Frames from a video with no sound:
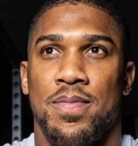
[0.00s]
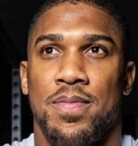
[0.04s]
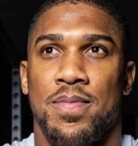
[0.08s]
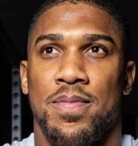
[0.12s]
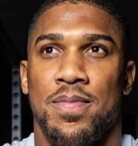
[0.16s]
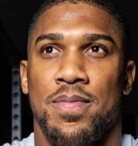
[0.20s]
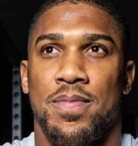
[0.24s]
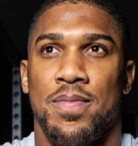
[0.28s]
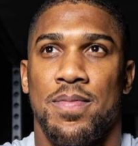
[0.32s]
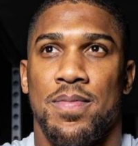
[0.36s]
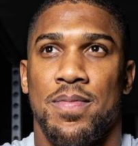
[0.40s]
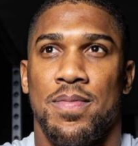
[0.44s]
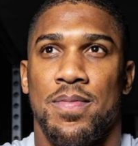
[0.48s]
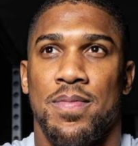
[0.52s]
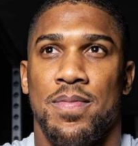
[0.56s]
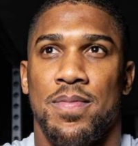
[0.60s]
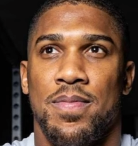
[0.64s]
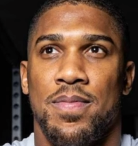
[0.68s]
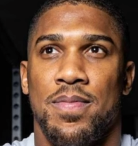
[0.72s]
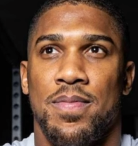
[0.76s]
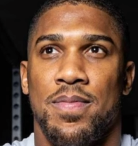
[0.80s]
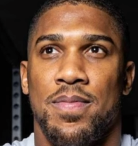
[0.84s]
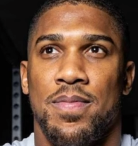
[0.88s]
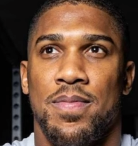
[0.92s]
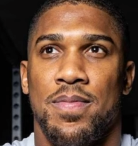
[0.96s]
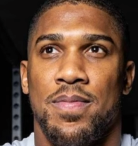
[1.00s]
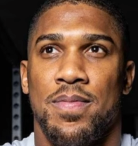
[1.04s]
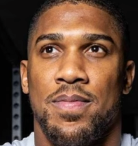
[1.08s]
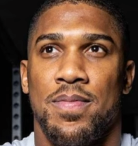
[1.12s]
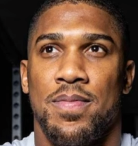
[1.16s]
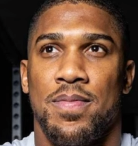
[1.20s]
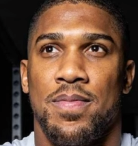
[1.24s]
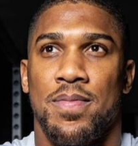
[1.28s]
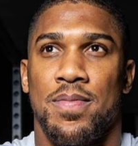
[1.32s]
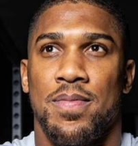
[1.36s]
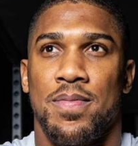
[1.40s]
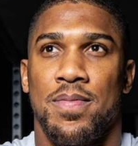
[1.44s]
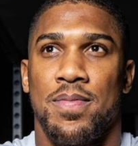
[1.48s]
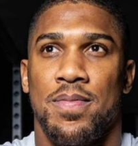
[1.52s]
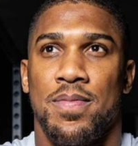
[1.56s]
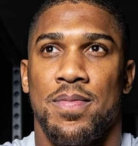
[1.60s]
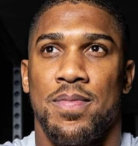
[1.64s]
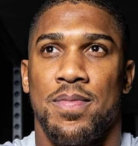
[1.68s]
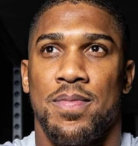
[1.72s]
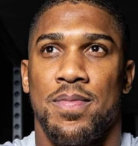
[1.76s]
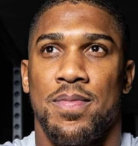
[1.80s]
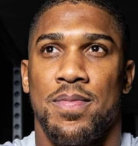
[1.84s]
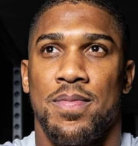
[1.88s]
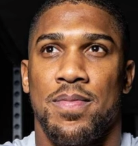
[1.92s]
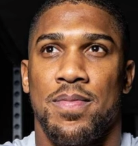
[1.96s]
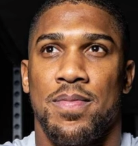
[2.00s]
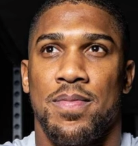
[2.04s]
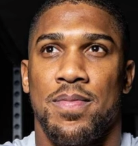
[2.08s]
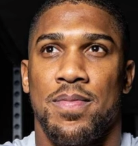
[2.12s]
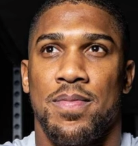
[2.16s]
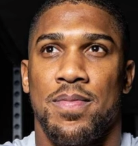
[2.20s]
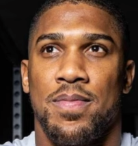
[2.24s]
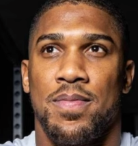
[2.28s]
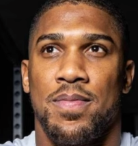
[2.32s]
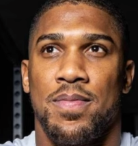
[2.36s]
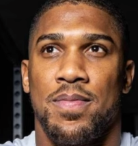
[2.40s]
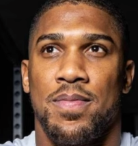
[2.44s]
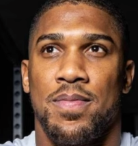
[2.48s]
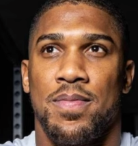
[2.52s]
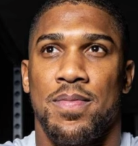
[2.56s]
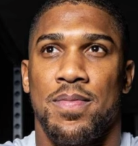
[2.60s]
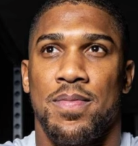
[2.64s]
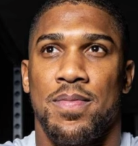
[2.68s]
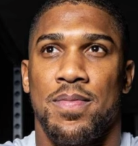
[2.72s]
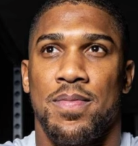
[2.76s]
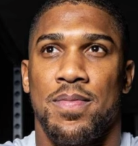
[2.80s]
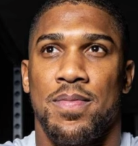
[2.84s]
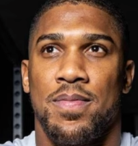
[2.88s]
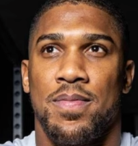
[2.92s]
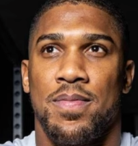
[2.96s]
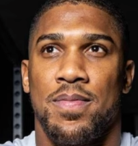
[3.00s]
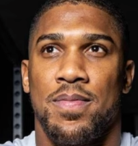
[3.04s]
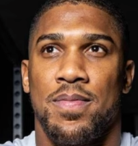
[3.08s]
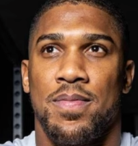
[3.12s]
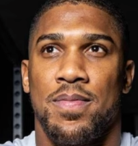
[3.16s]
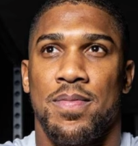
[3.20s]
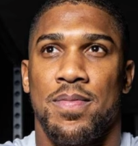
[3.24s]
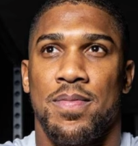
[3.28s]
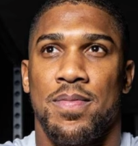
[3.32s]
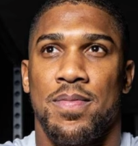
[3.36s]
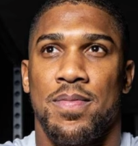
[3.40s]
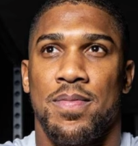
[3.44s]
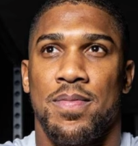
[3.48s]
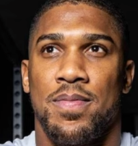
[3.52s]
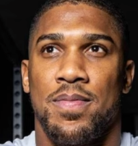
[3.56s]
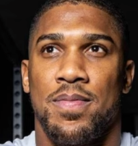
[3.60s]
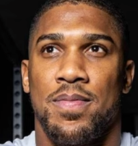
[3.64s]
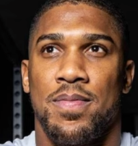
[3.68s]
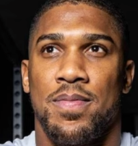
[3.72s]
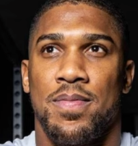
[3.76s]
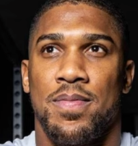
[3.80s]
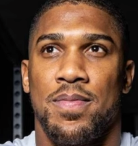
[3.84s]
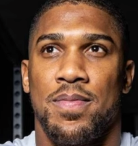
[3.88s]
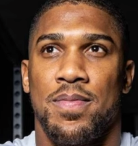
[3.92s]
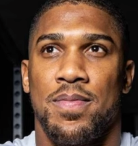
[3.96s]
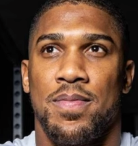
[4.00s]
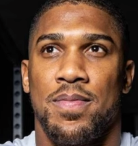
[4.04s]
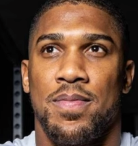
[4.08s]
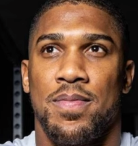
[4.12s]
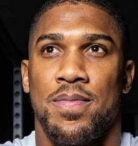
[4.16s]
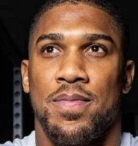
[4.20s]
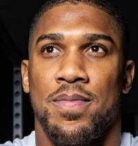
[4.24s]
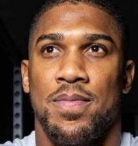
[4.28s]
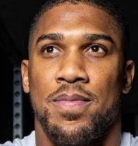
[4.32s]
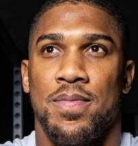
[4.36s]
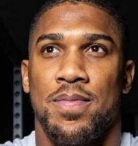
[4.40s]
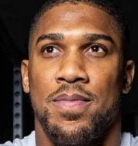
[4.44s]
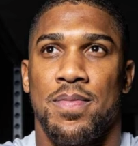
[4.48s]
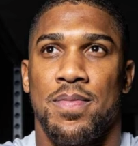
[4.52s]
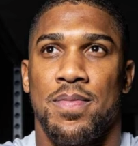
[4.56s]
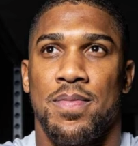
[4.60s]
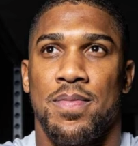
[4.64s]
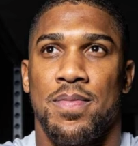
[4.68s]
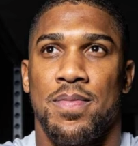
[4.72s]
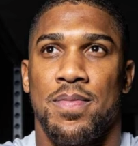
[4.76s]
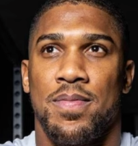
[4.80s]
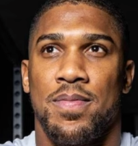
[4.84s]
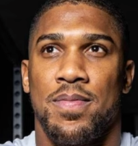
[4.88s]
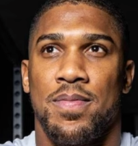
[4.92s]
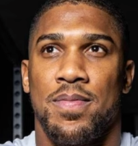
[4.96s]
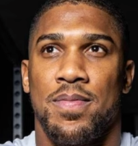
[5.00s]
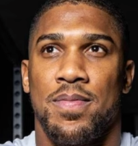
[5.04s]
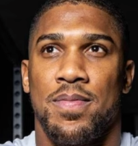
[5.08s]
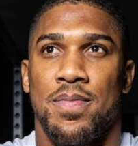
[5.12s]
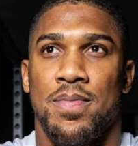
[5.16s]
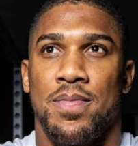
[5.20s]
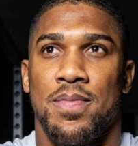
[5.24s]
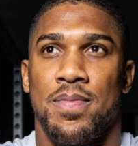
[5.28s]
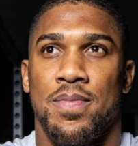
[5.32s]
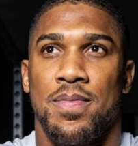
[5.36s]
[no speech]